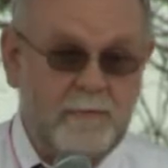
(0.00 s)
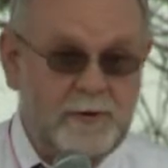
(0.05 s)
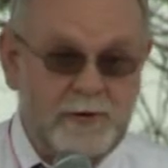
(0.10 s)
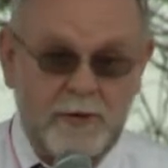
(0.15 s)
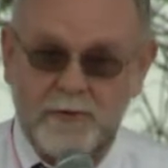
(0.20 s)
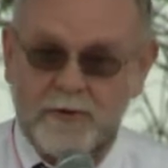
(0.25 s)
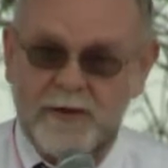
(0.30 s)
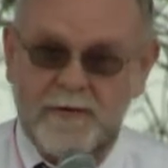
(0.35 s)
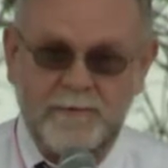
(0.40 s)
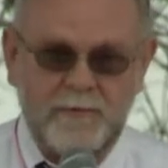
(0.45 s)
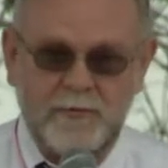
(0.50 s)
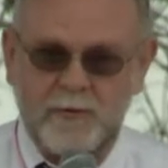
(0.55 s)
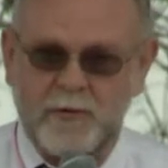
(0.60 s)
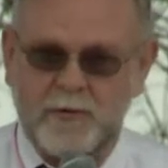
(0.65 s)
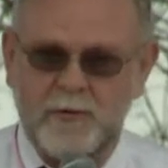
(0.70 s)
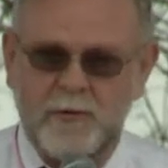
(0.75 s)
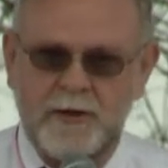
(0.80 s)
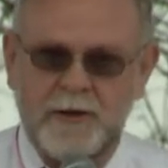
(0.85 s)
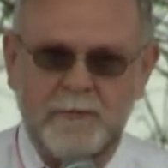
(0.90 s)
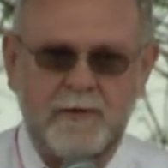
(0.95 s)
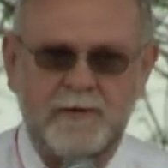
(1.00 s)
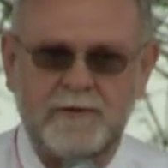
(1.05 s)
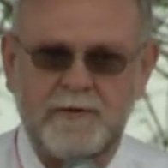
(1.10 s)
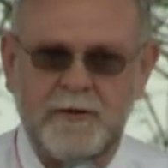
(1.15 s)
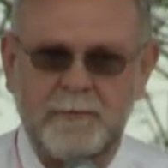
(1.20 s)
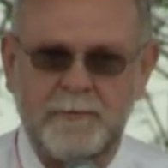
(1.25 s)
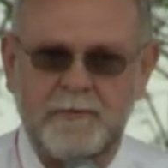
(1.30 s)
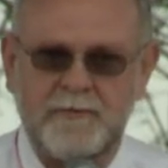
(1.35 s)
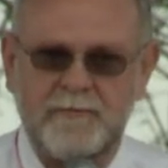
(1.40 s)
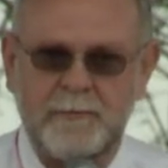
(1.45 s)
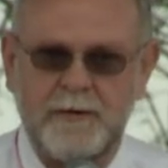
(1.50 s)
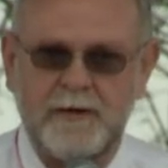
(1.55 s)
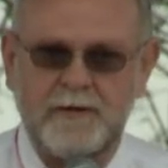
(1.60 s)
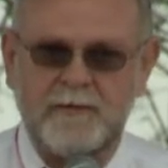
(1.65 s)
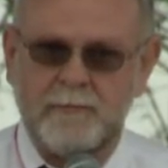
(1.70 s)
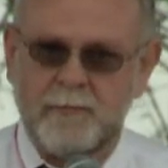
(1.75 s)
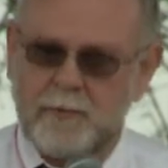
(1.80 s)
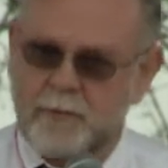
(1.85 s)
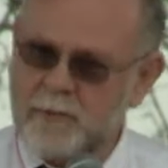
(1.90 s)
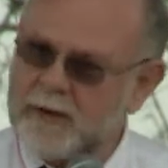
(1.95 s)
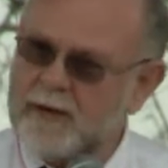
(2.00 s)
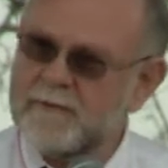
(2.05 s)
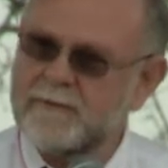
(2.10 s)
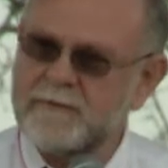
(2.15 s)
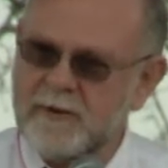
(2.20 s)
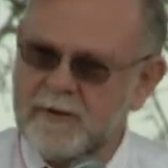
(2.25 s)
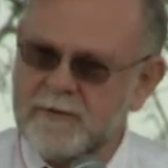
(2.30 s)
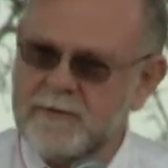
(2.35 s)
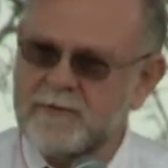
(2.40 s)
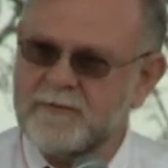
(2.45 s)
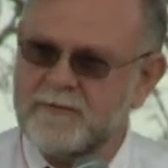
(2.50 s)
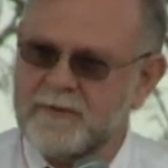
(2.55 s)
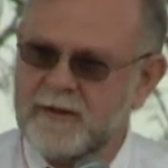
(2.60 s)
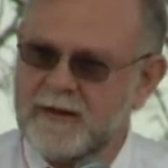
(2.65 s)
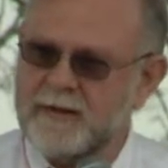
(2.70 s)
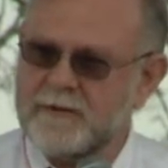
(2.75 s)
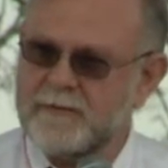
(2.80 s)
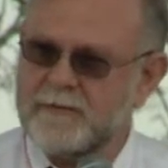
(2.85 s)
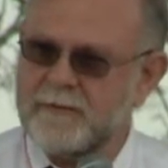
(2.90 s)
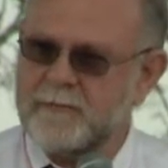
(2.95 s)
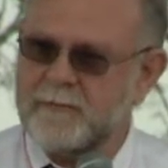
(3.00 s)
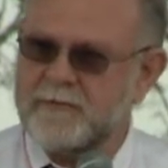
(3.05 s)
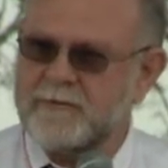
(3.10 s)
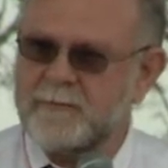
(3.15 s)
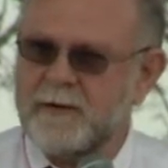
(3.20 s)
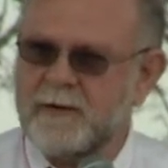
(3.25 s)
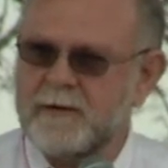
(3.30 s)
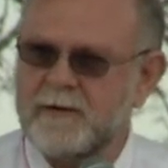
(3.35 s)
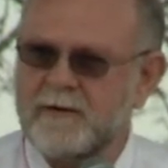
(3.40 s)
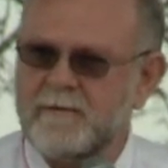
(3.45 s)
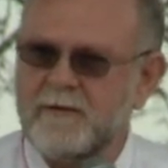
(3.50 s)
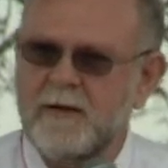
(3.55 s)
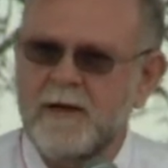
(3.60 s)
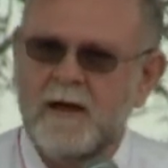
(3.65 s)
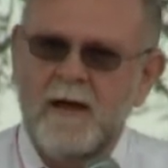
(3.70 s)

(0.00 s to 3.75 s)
We don't have to agree with their perspective, but we have to understand their perspective.